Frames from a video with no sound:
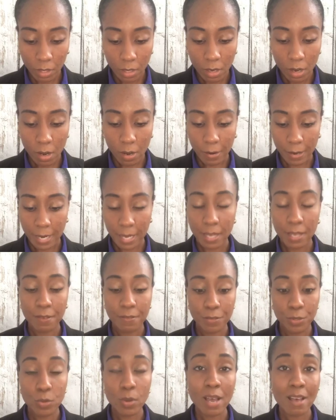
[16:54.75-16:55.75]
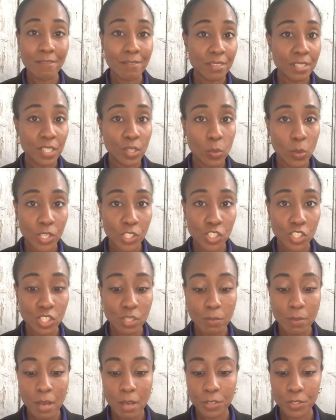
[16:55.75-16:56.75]
All right, if you have any questions
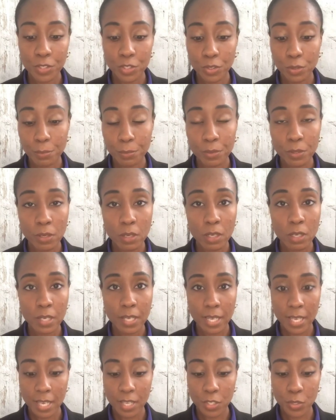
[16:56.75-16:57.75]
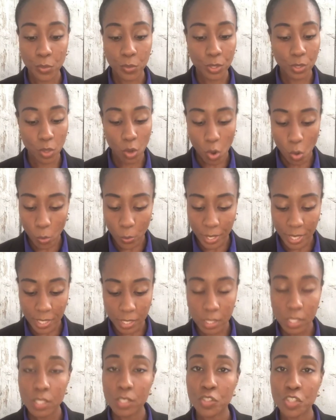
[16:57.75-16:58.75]
about your book, you can
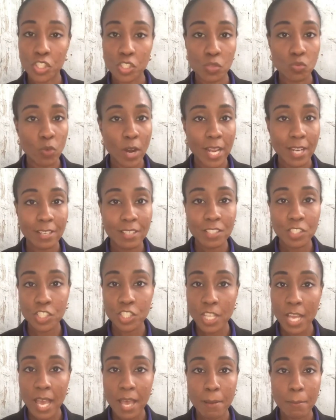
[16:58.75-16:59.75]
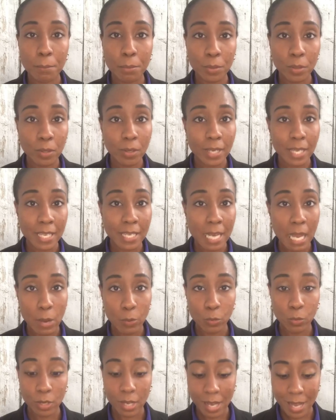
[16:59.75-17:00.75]
always just write in the chat book and I
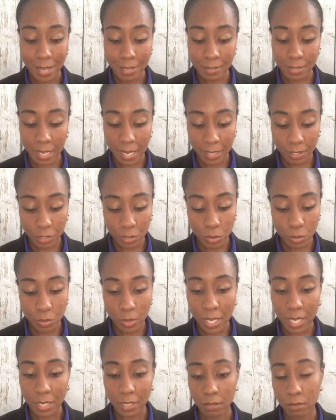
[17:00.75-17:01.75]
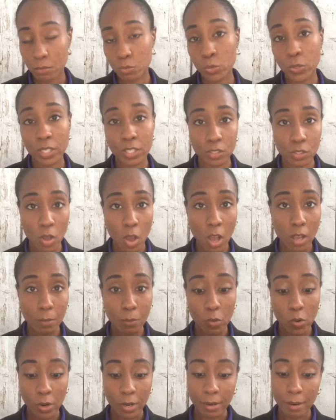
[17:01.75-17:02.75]
will contact you and we could talk
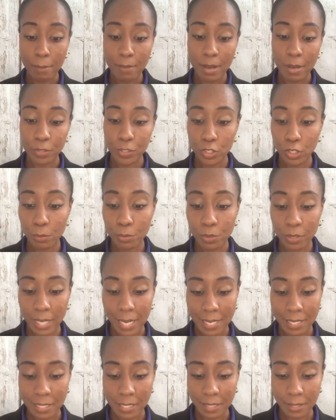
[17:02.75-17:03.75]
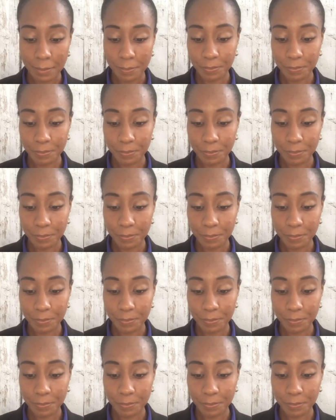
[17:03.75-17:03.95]
more about your book idea.